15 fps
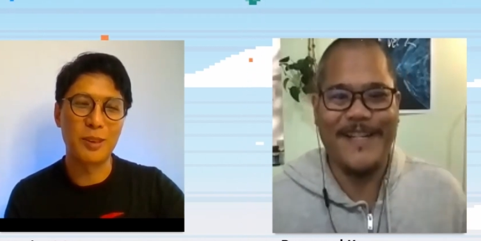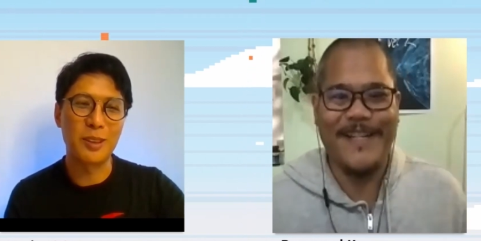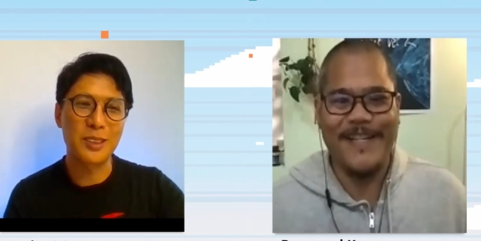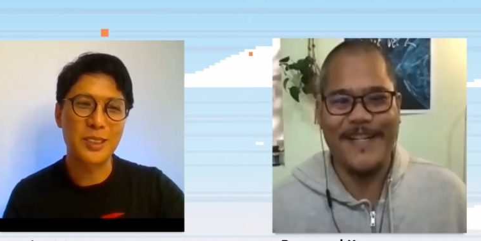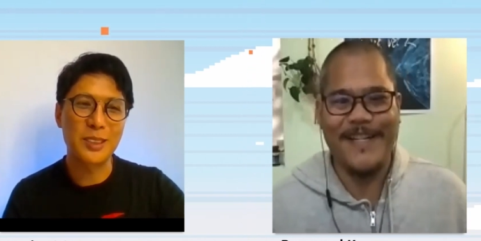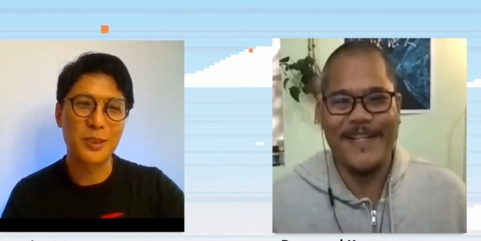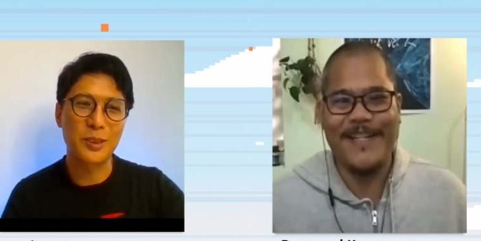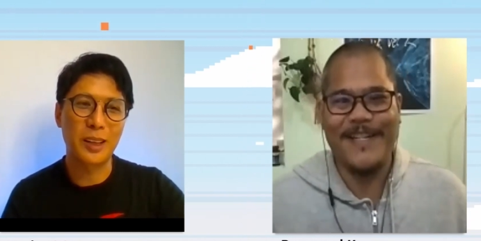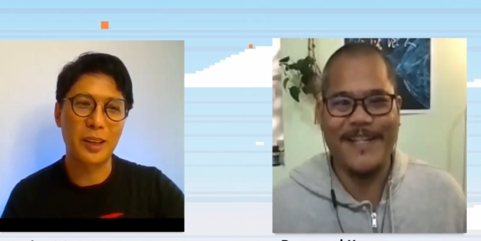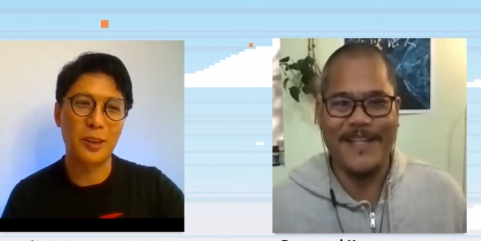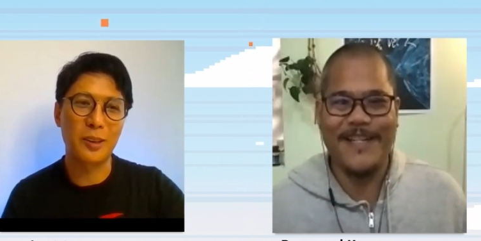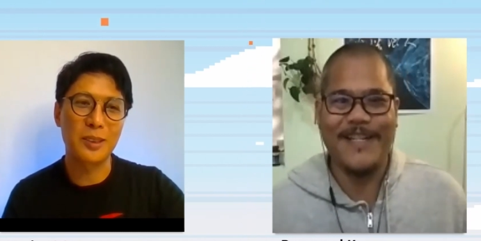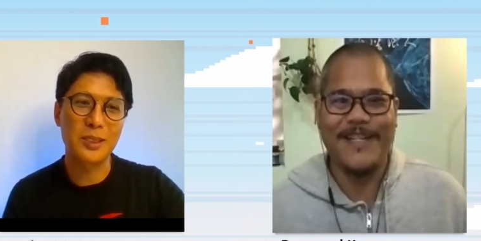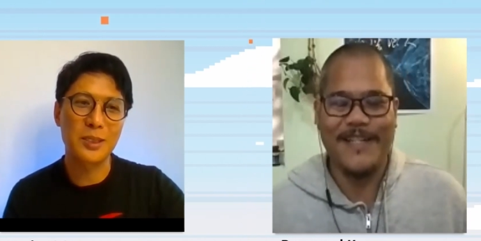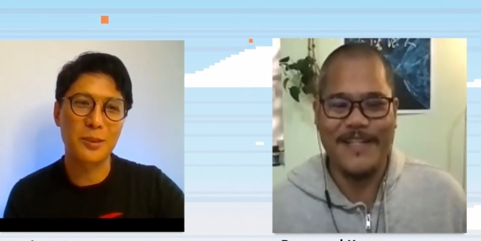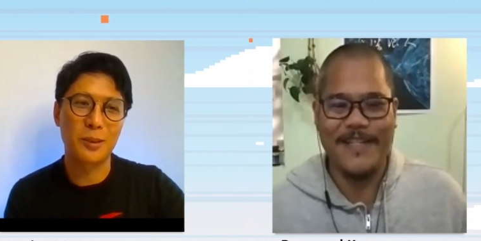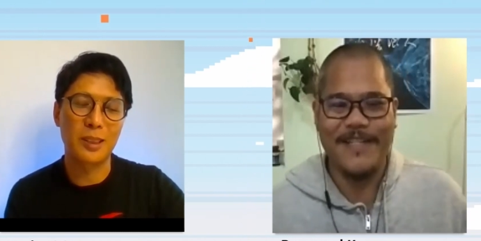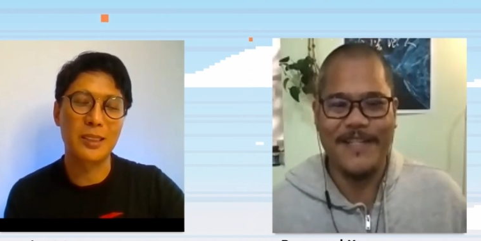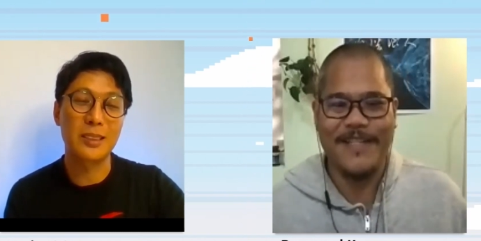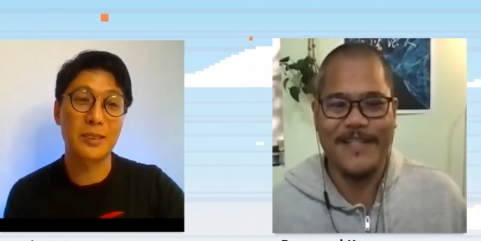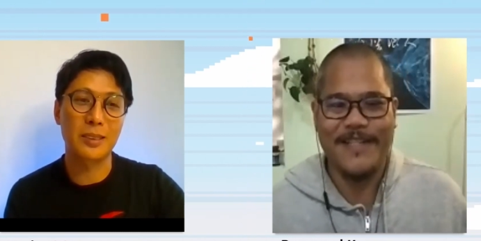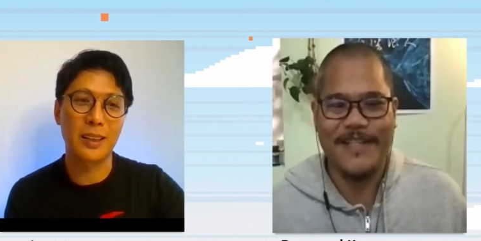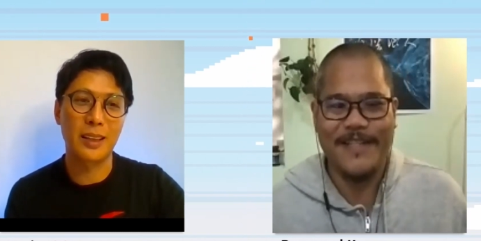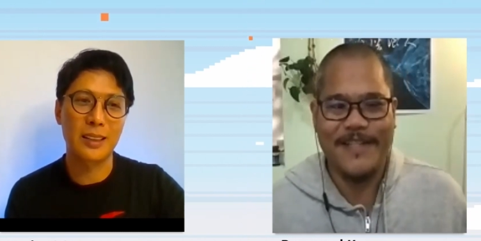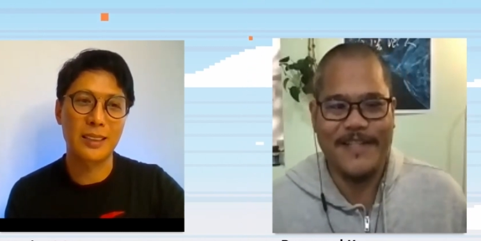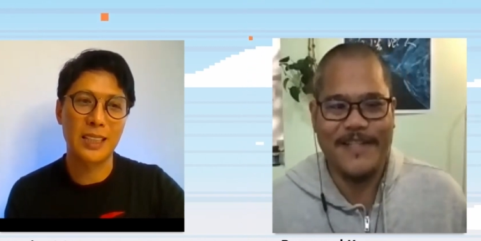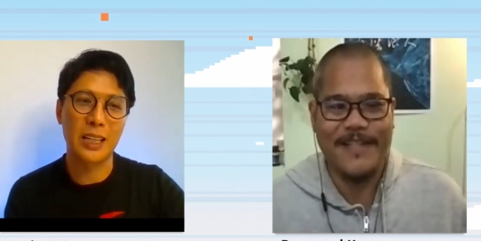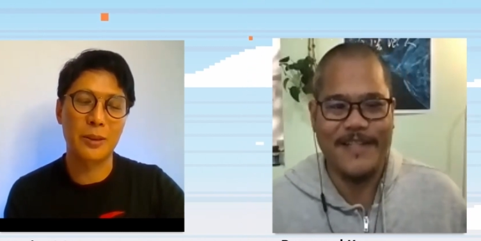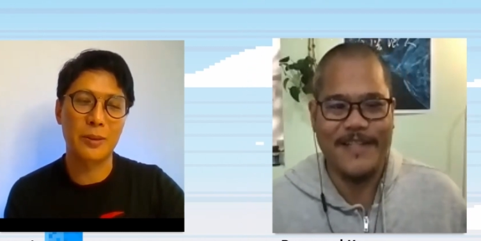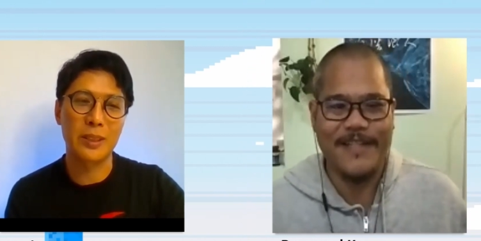Speaker 1: I'm also I also want to get a
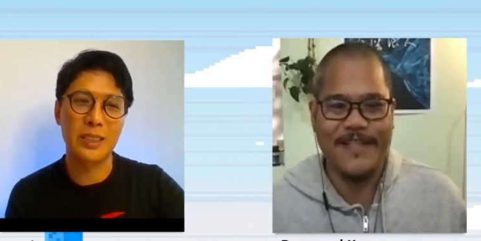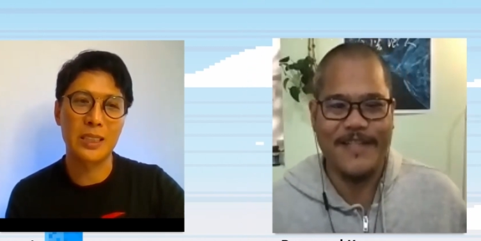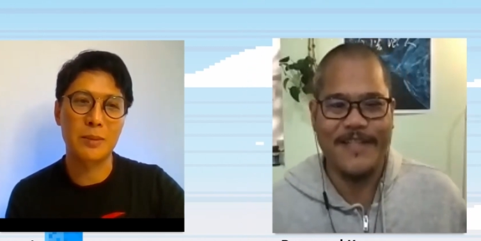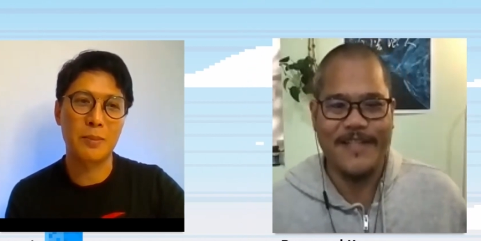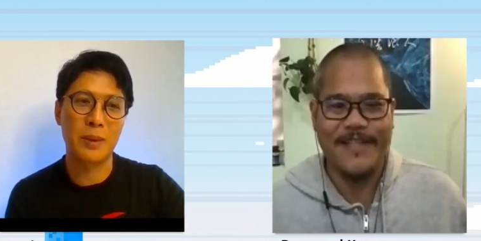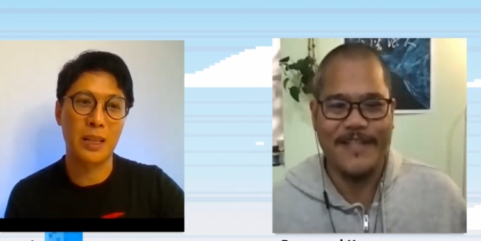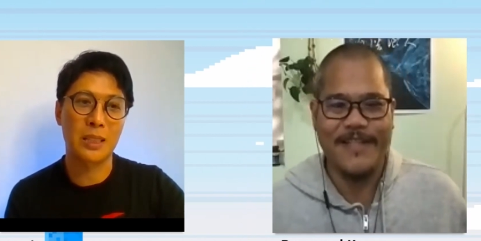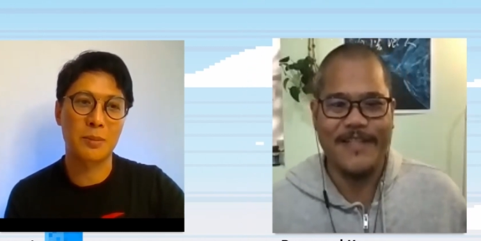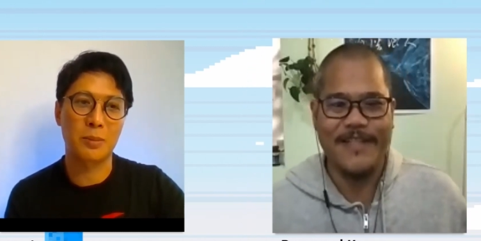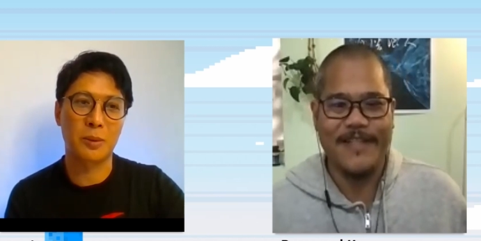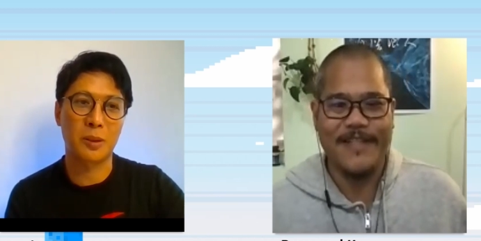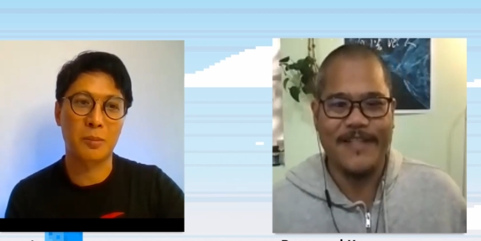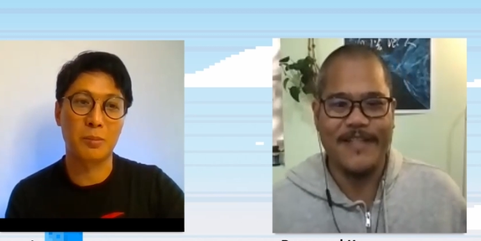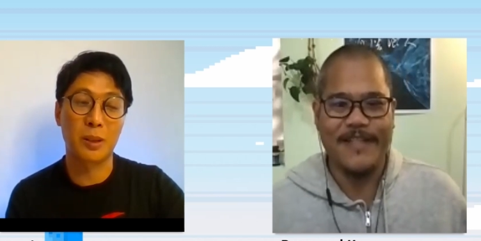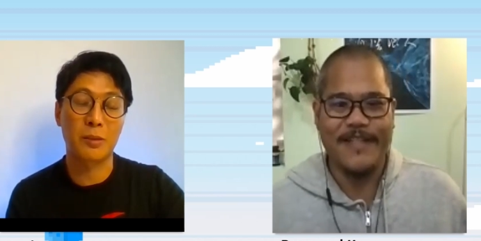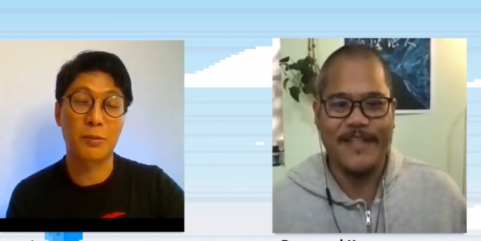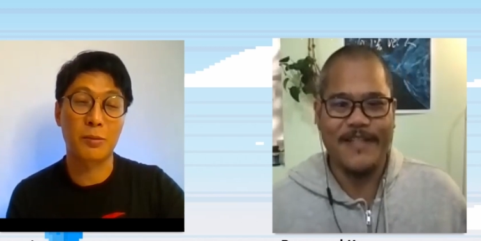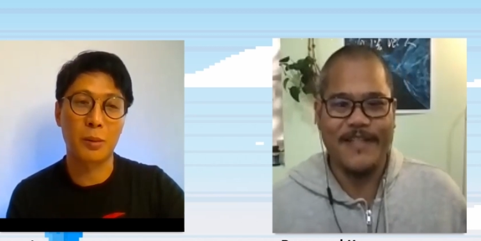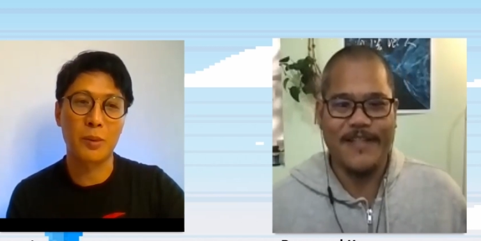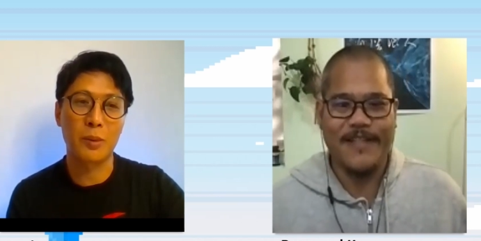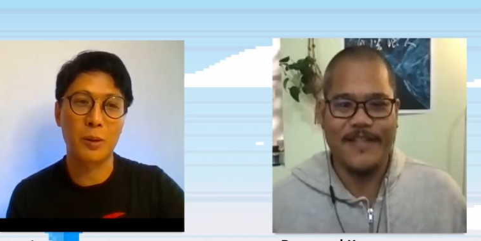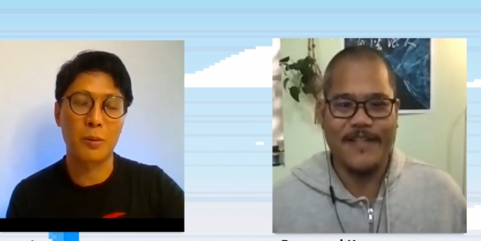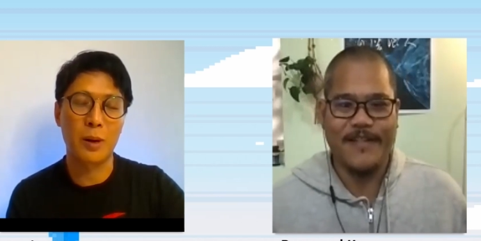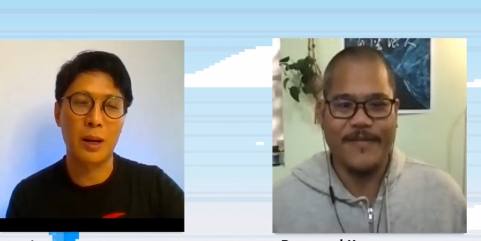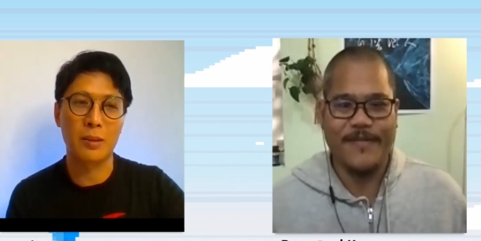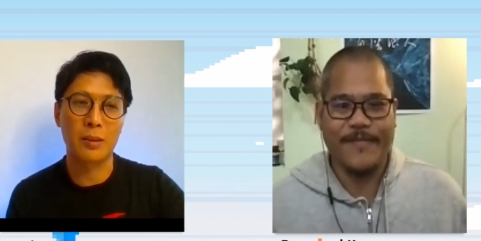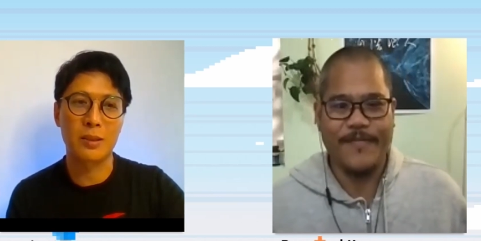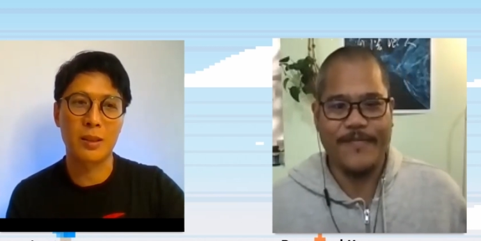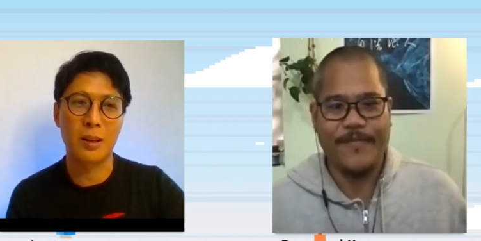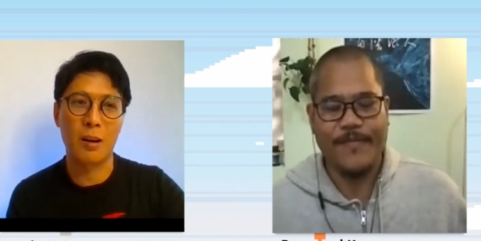Taiwanese passport, but from the
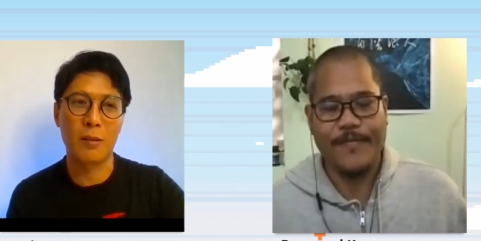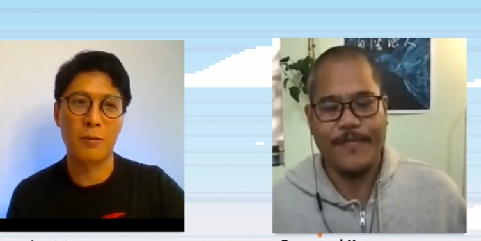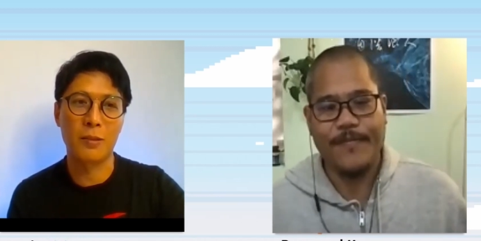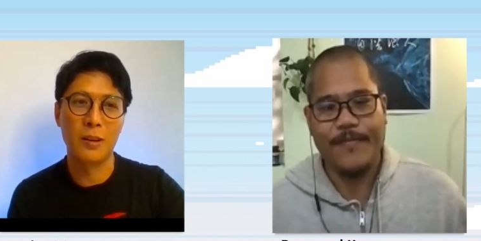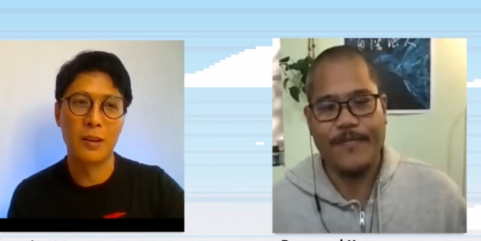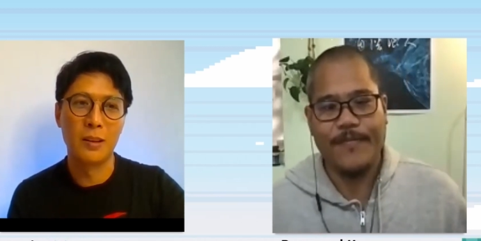route of